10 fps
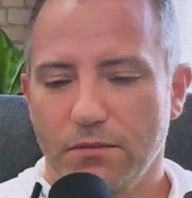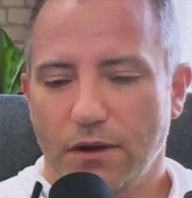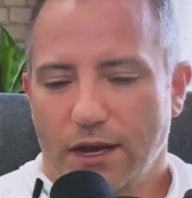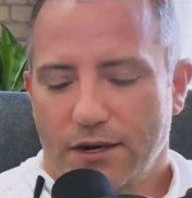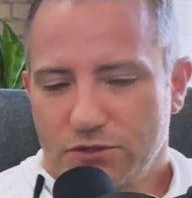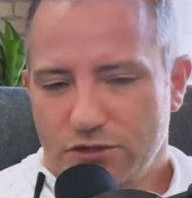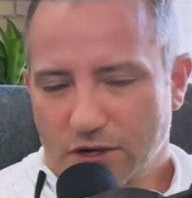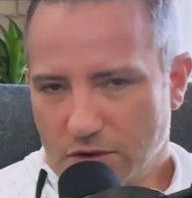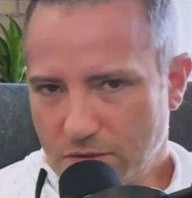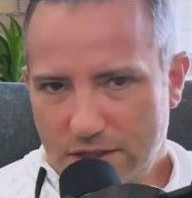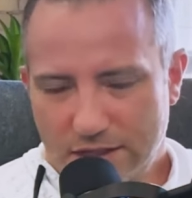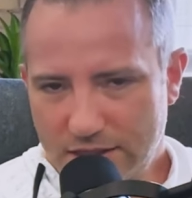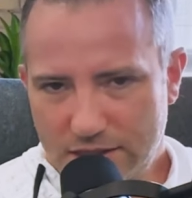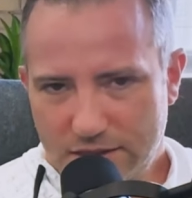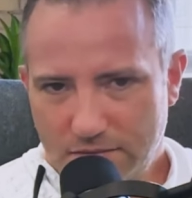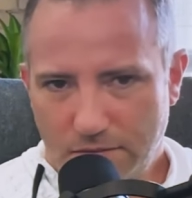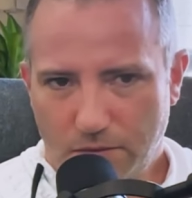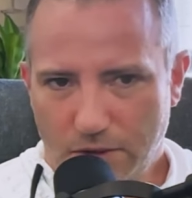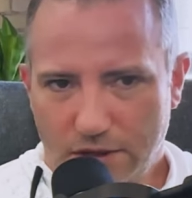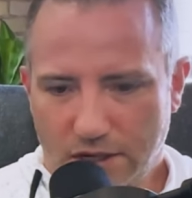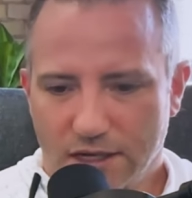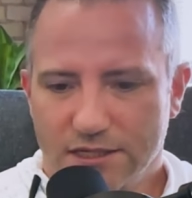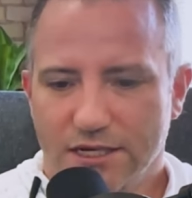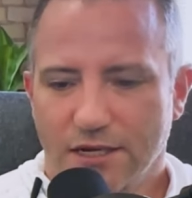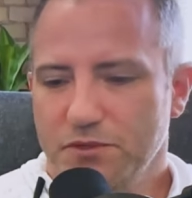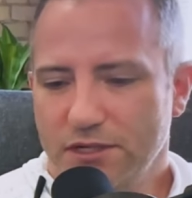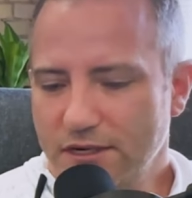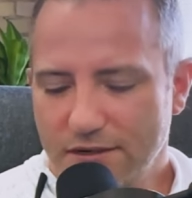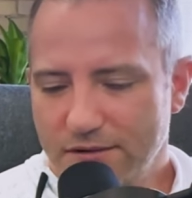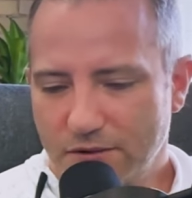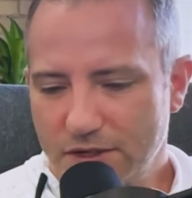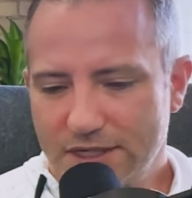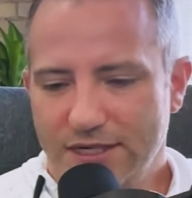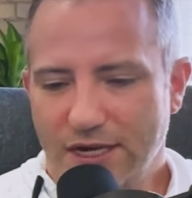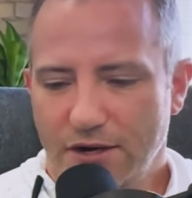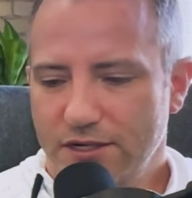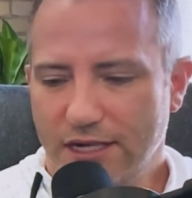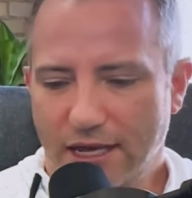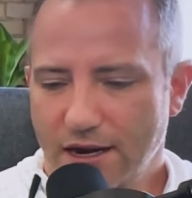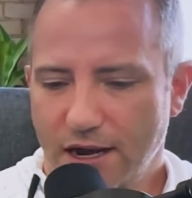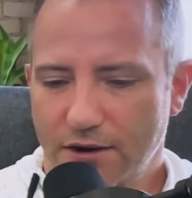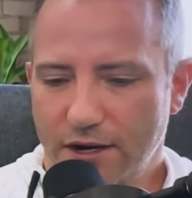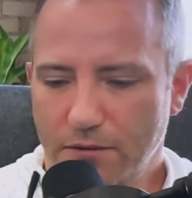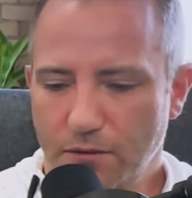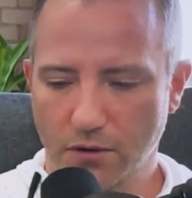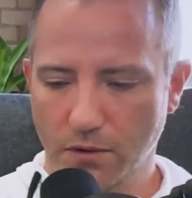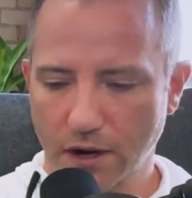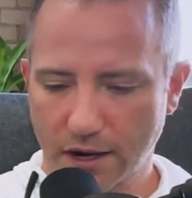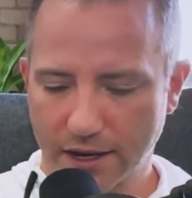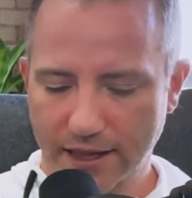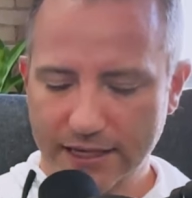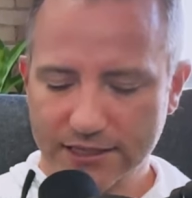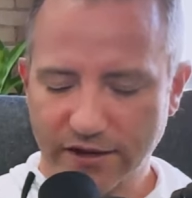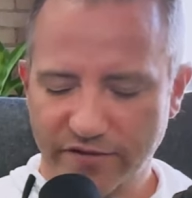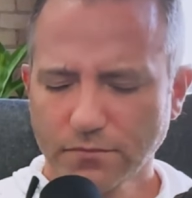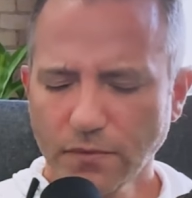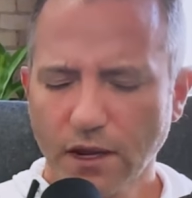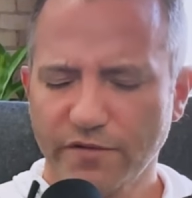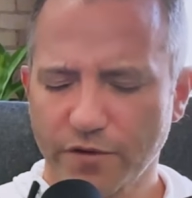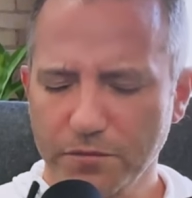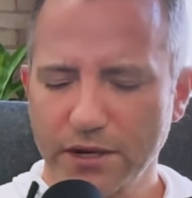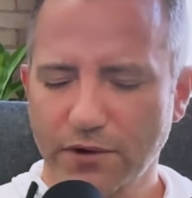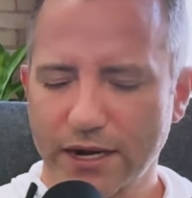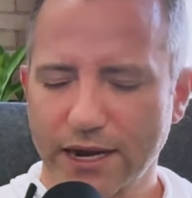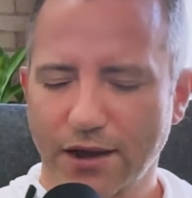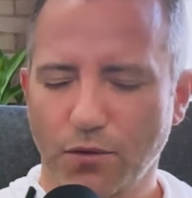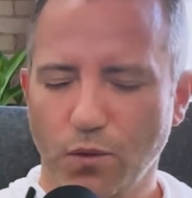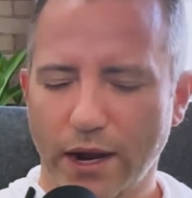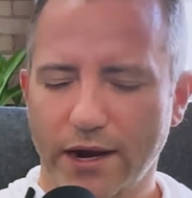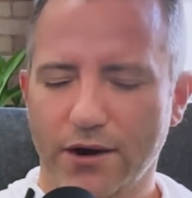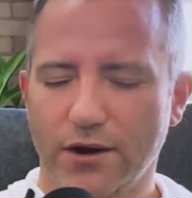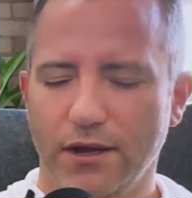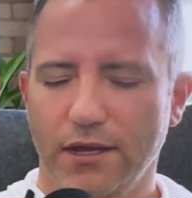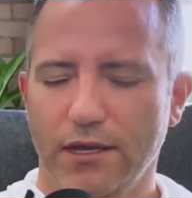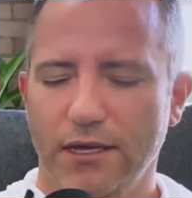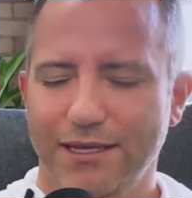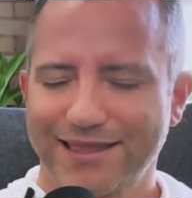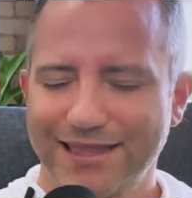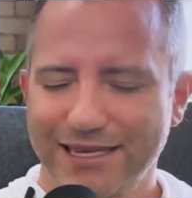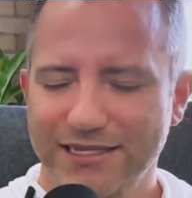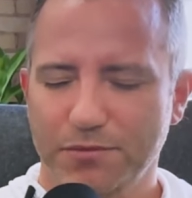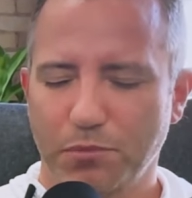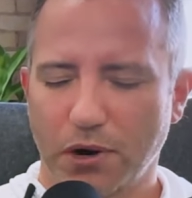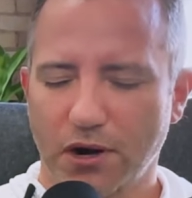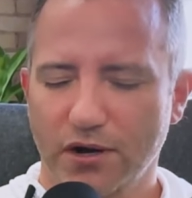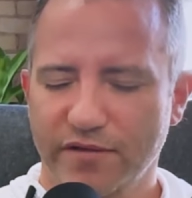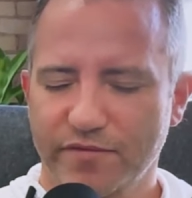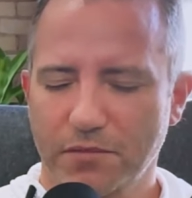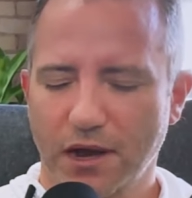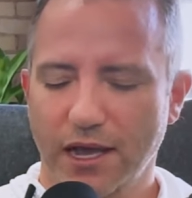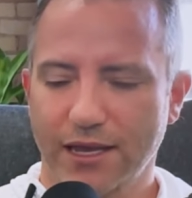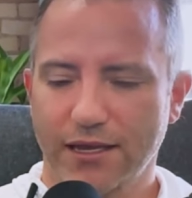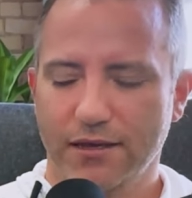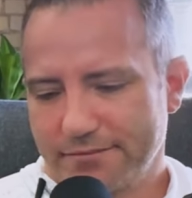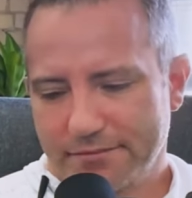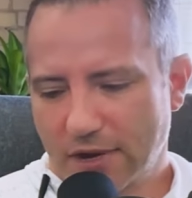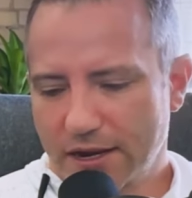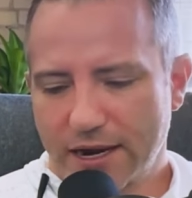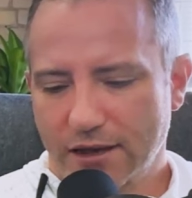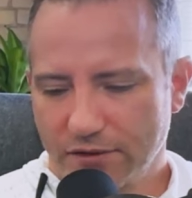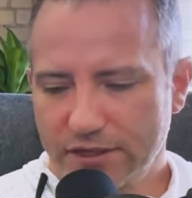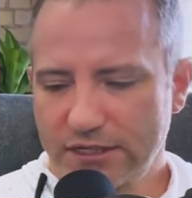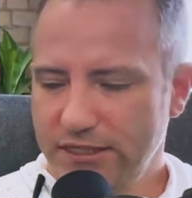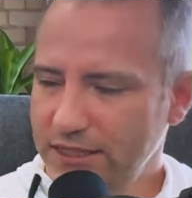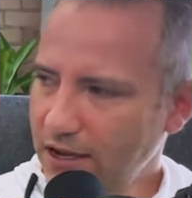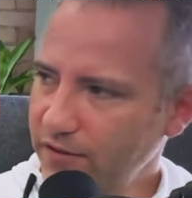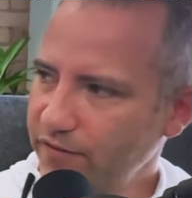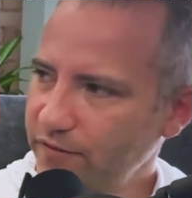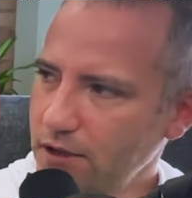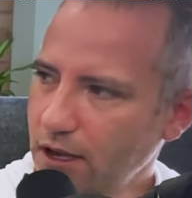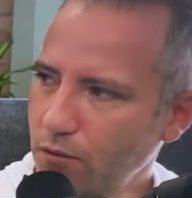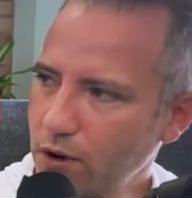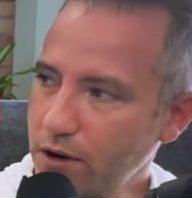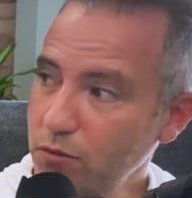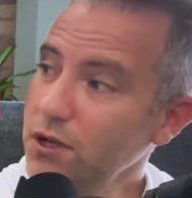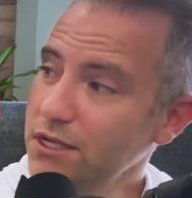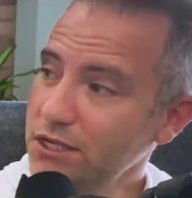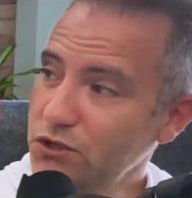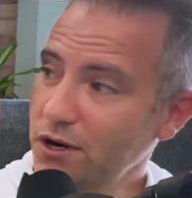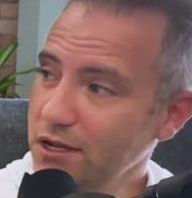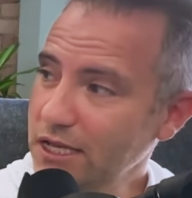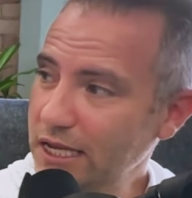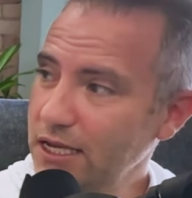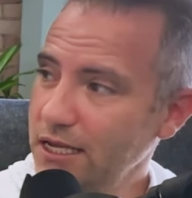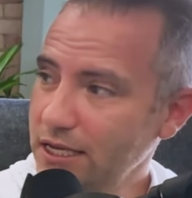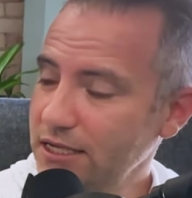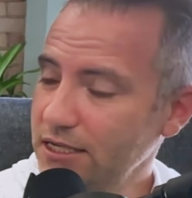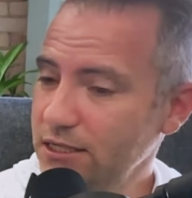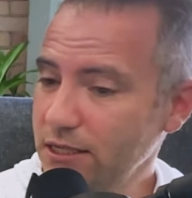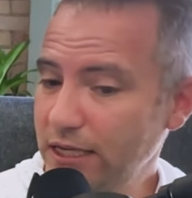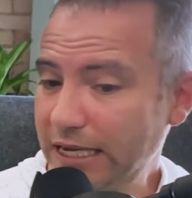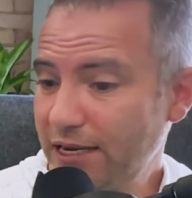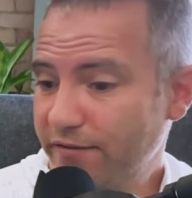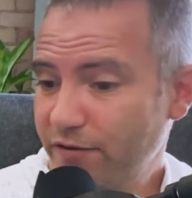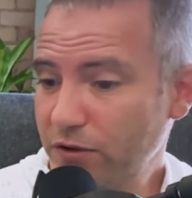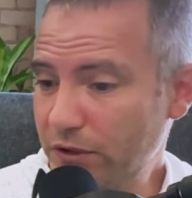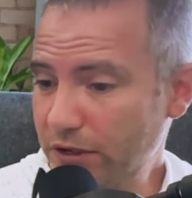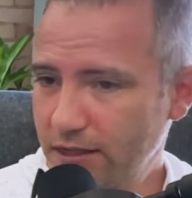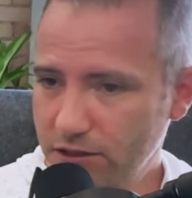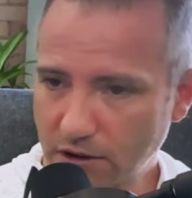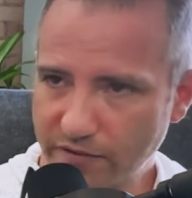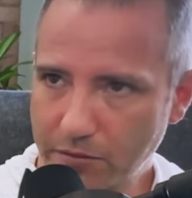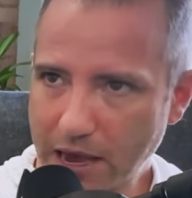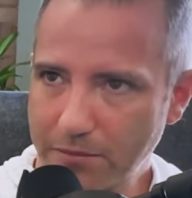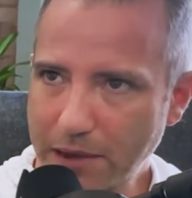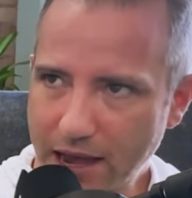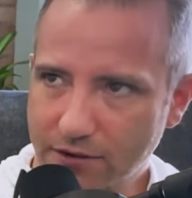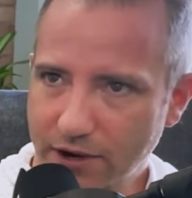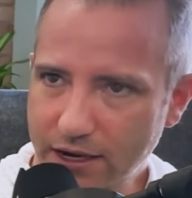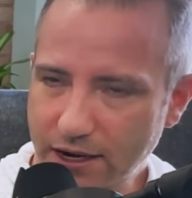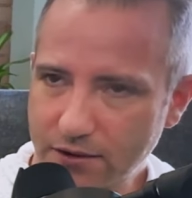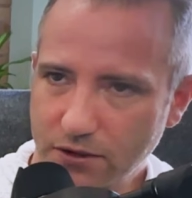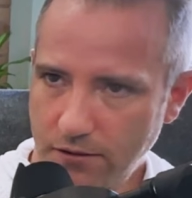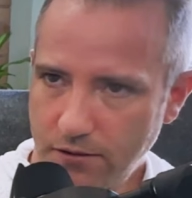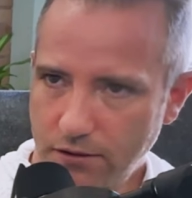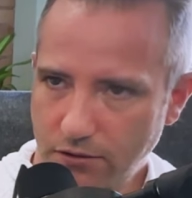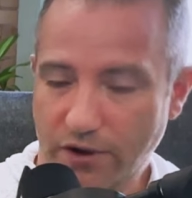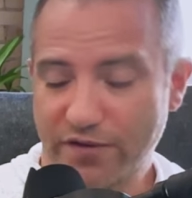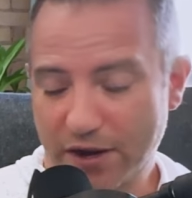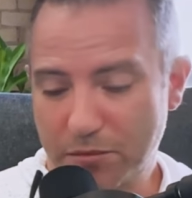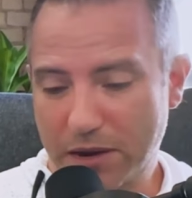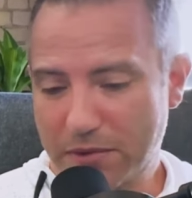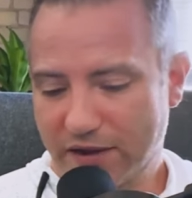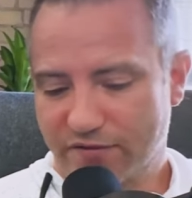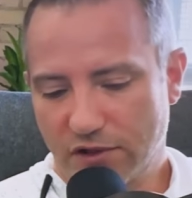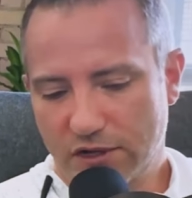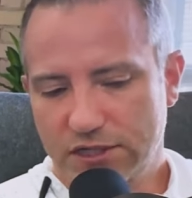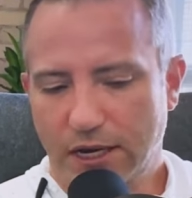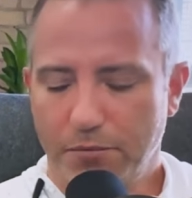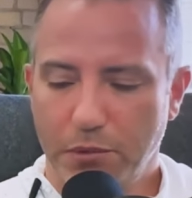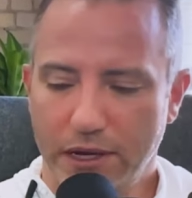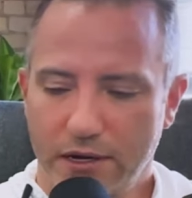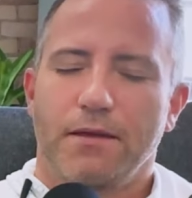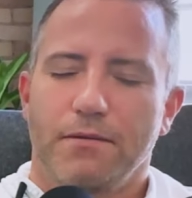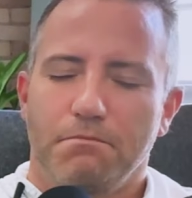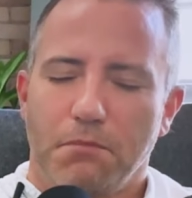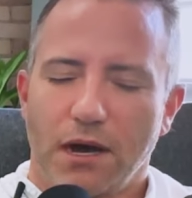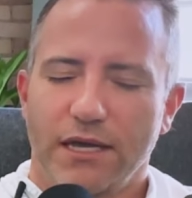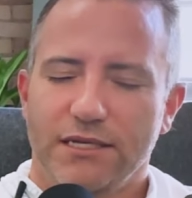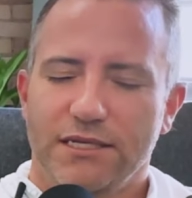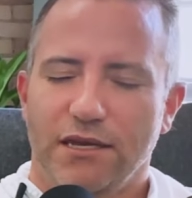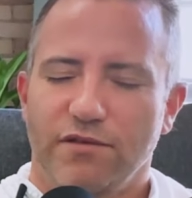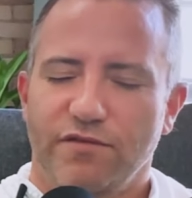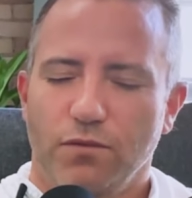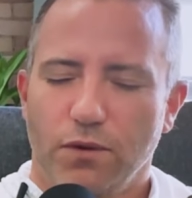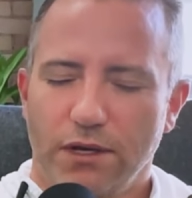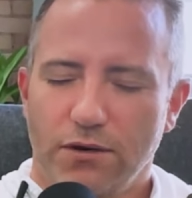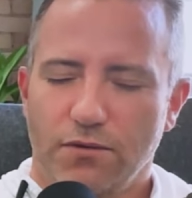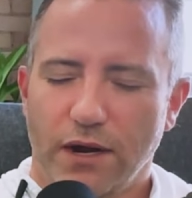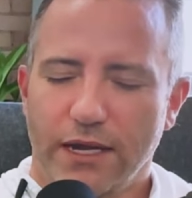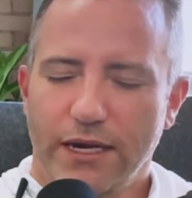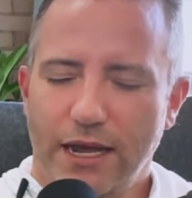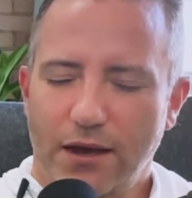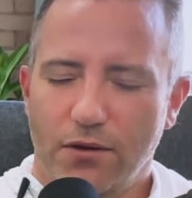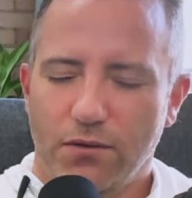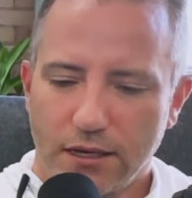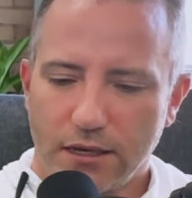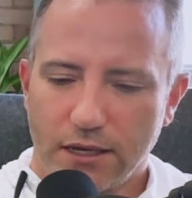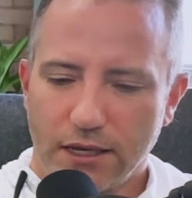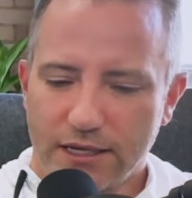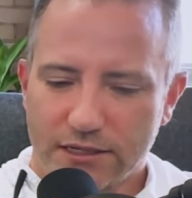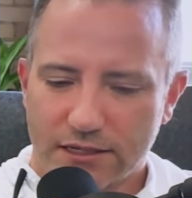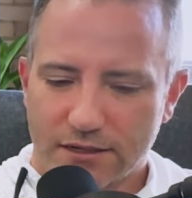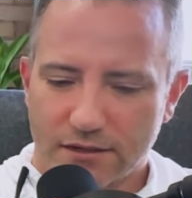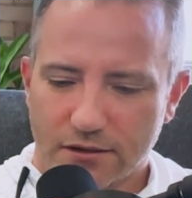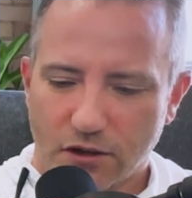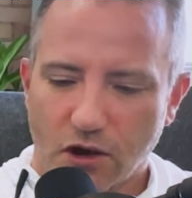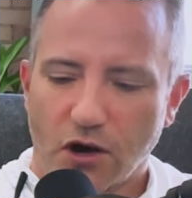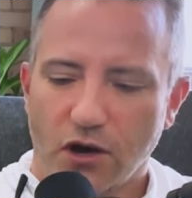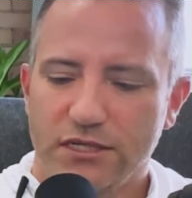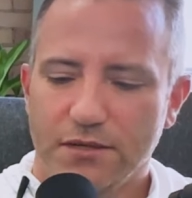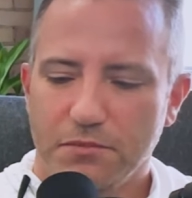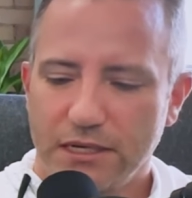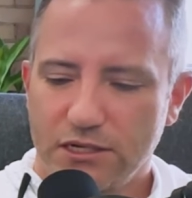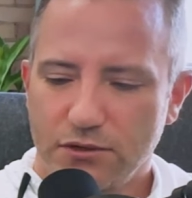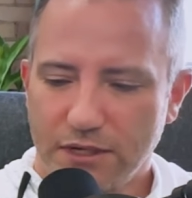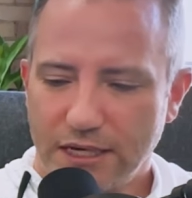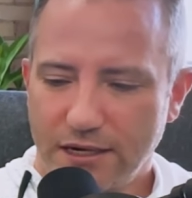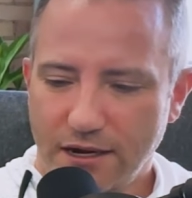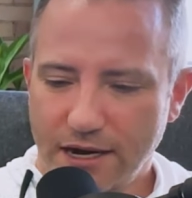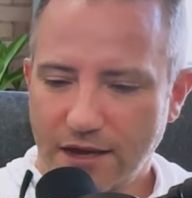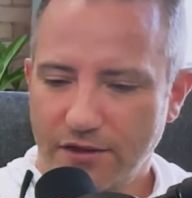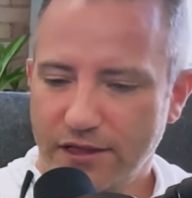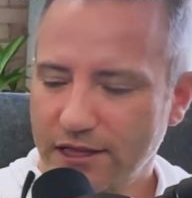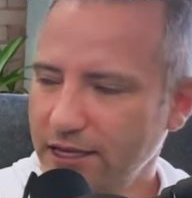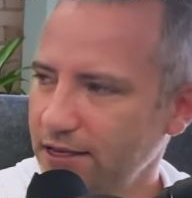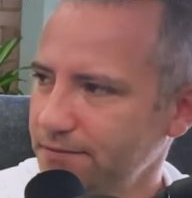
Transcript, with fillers: I don't struggle with these with the consumption or desire to get high or any or any of that stuff. For me right now, where this part of my unhealthy self, where I'm really struggling, is eating food. So I have a bad back right now. Or I've had a bad back for a long time, but my self-will right now is causing me to eat unhealthily,